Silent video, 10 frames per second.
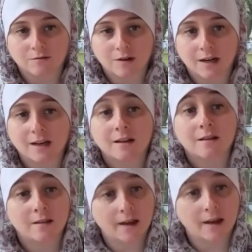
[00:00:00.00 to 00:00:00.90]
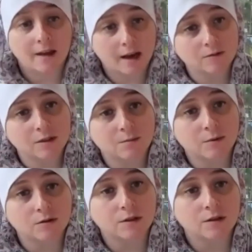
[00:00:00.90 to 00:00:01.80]
right? That was the
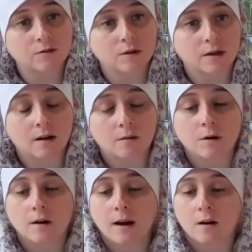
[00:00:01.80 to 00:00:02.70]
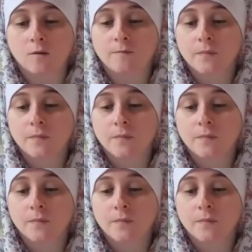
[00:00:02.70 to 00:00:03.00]
person who could help her out.